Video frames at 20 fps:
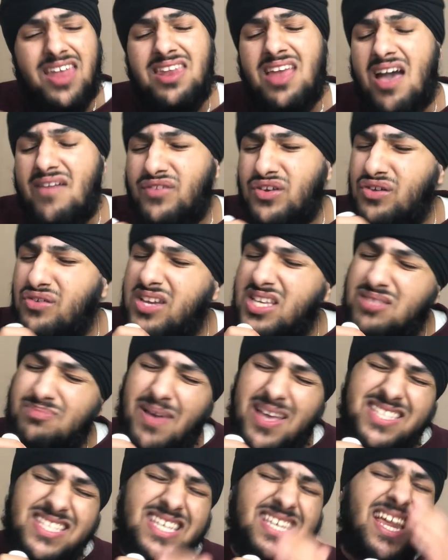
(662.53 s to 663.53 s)
never
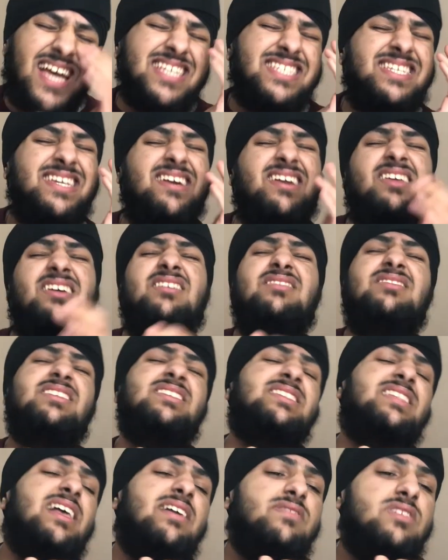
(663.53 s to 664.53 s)
respected, I should've been
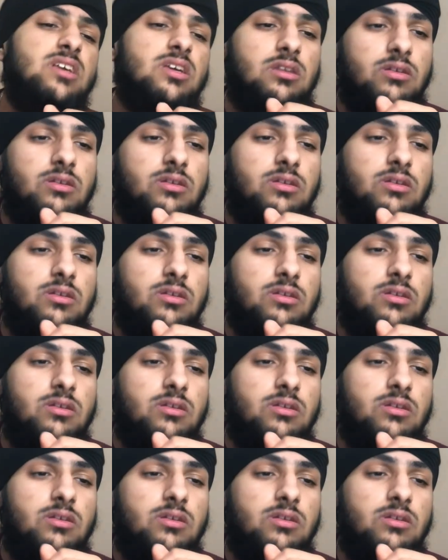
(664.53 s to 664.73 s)
left it